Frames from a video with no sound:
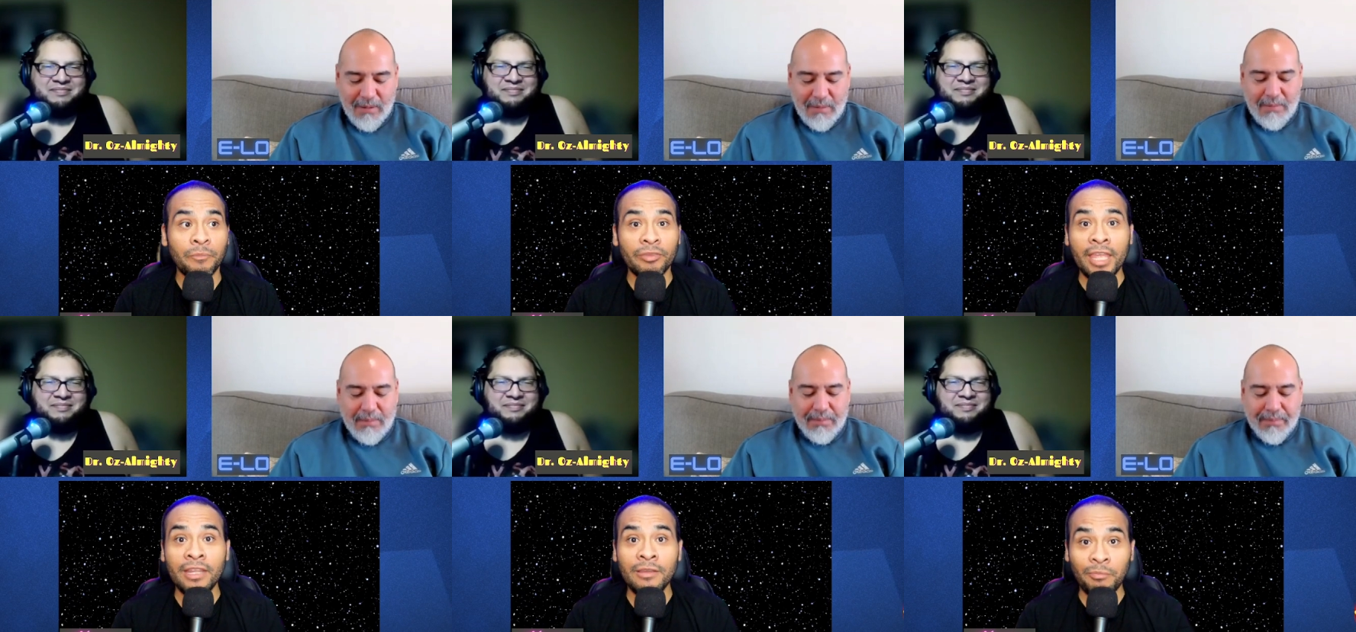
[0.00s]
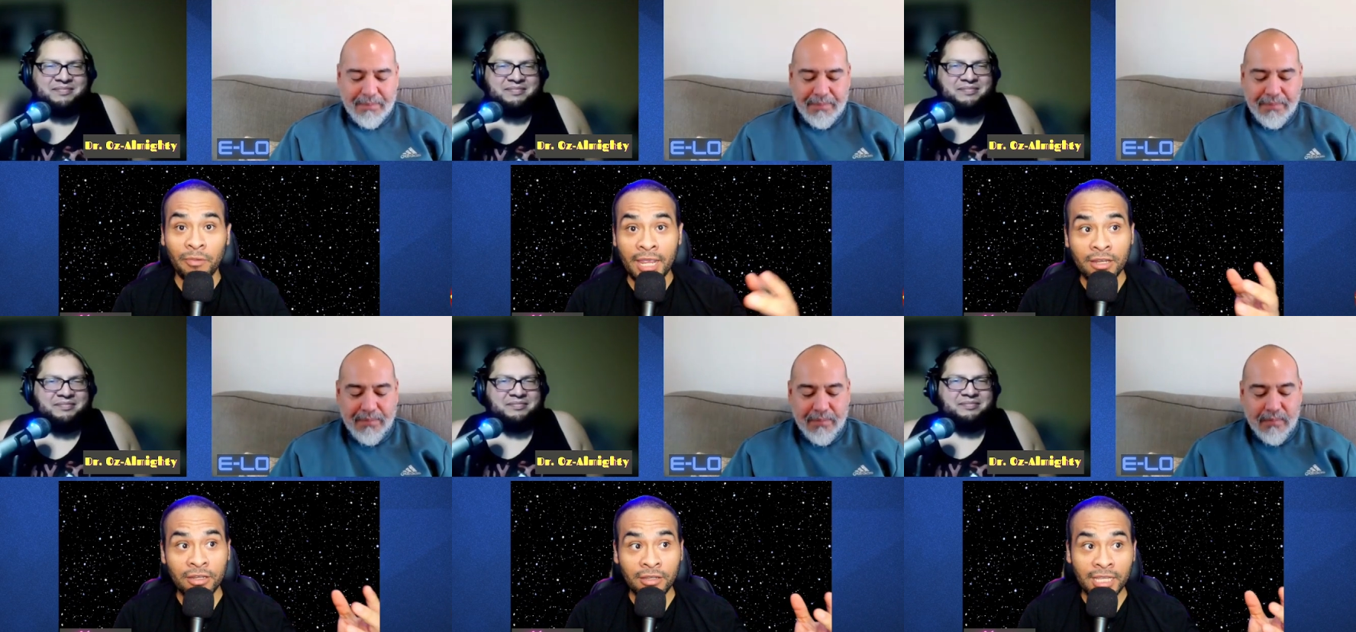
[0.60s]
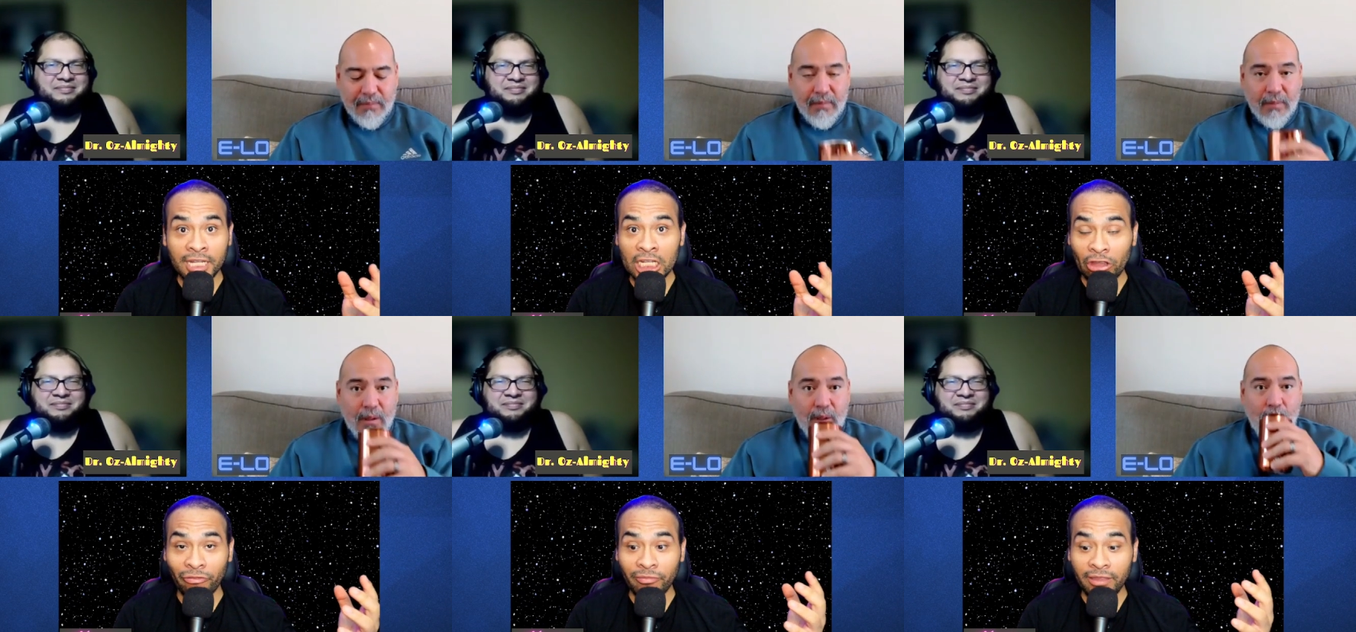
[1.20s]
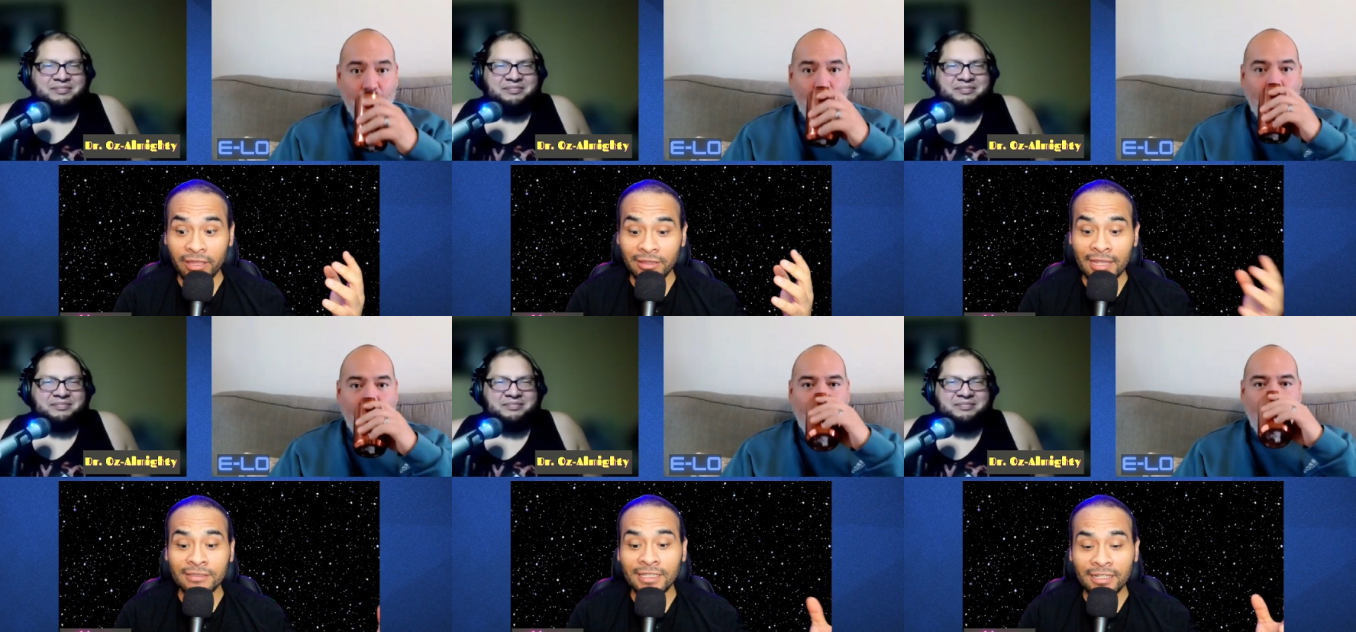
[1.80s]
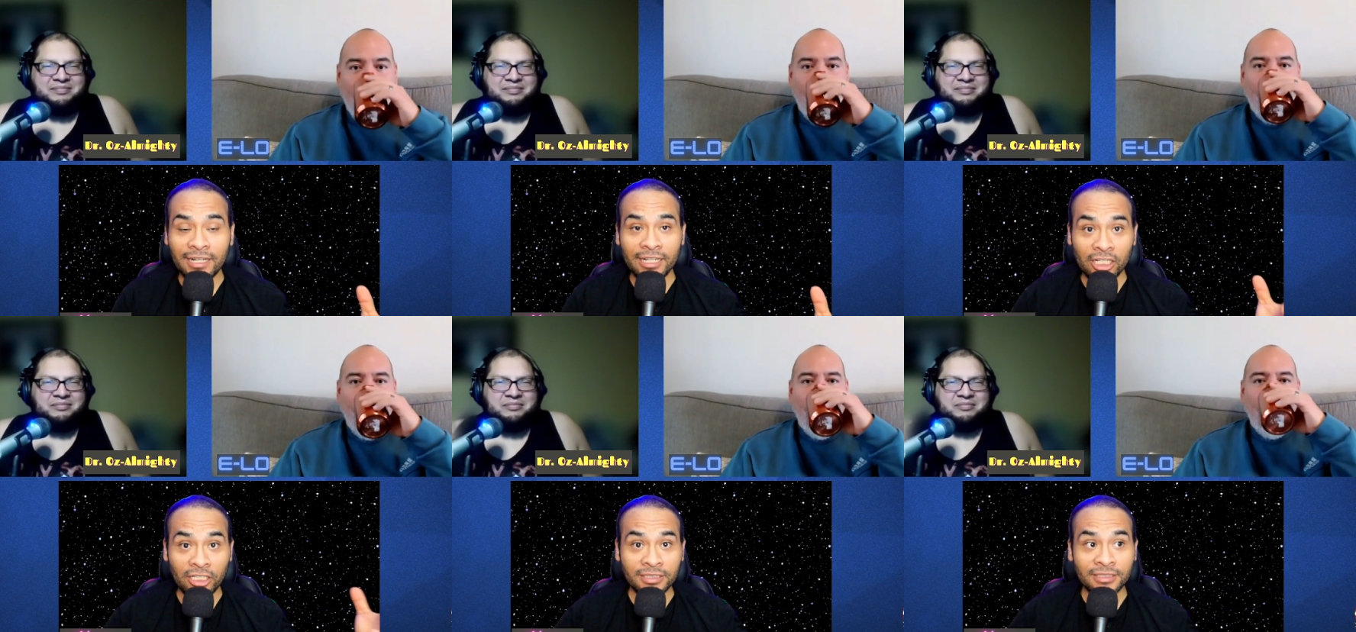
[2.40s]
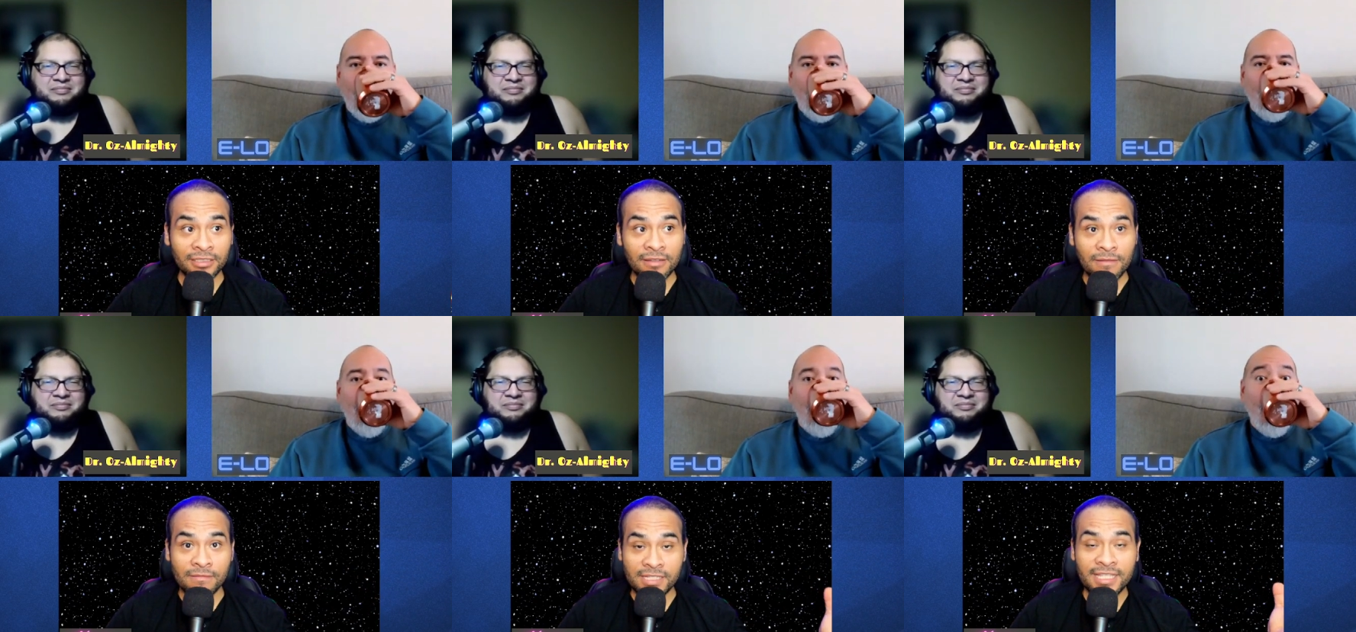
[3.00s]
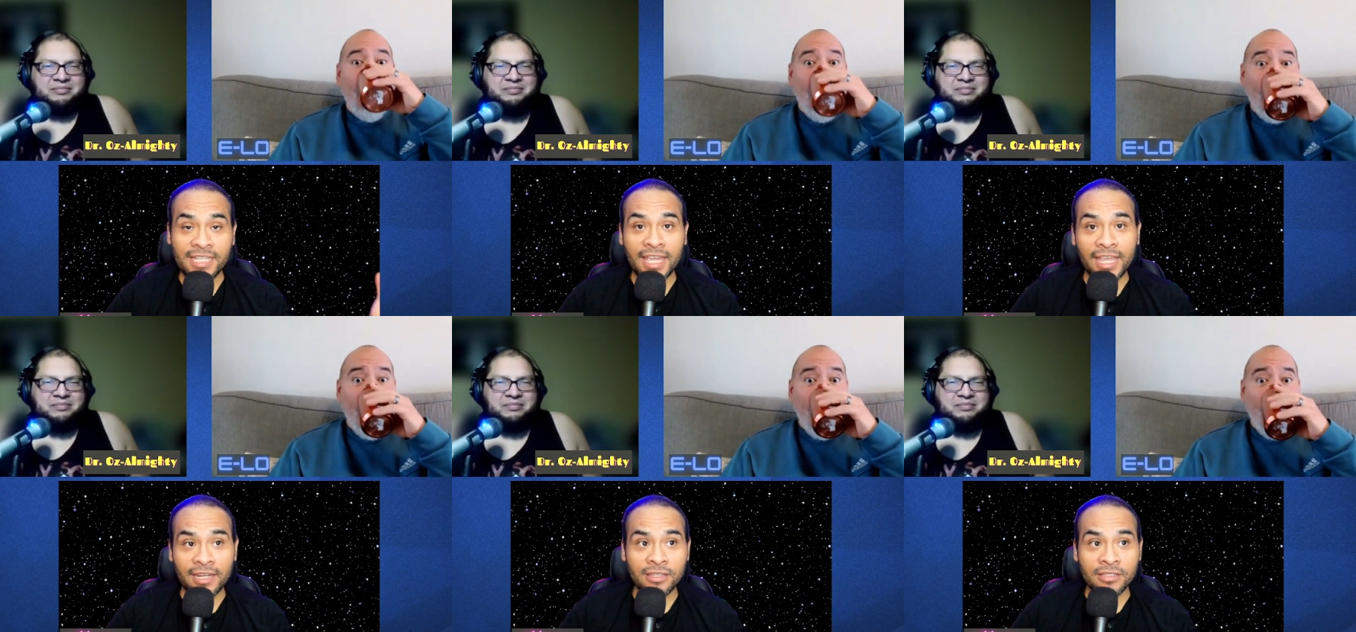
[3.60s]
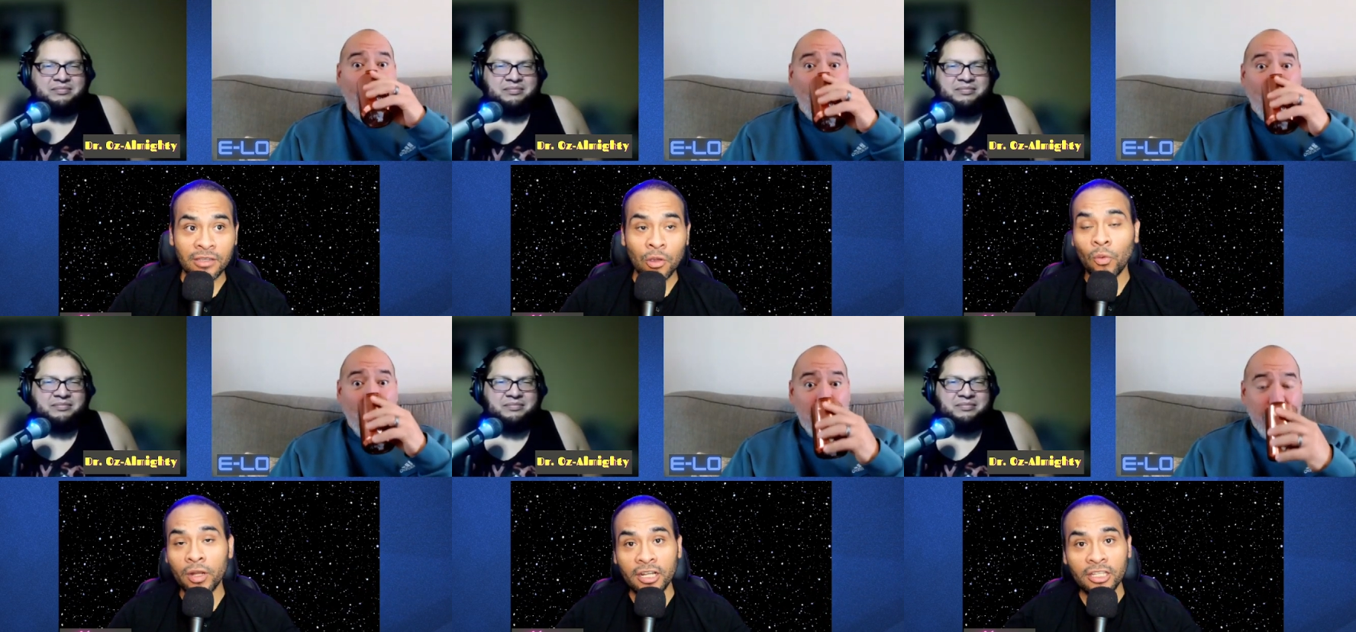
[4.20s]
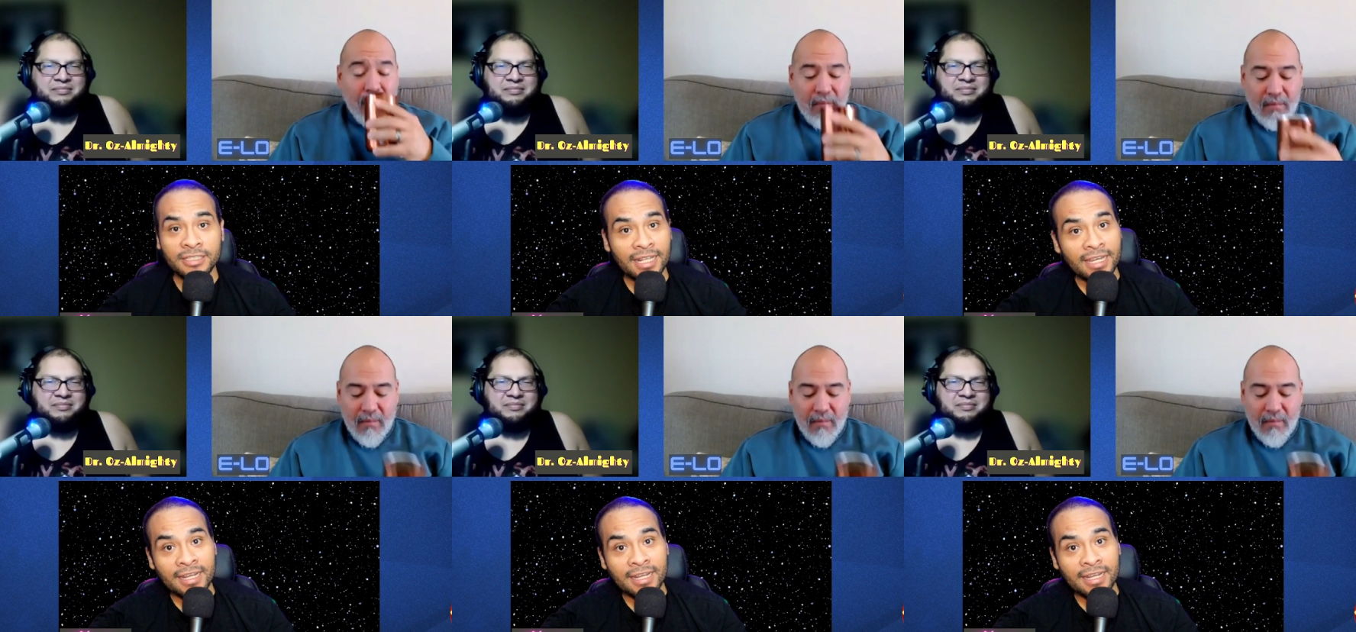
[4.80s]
Speaker 1: and and it, downtown LA looks in the 80s what it looks like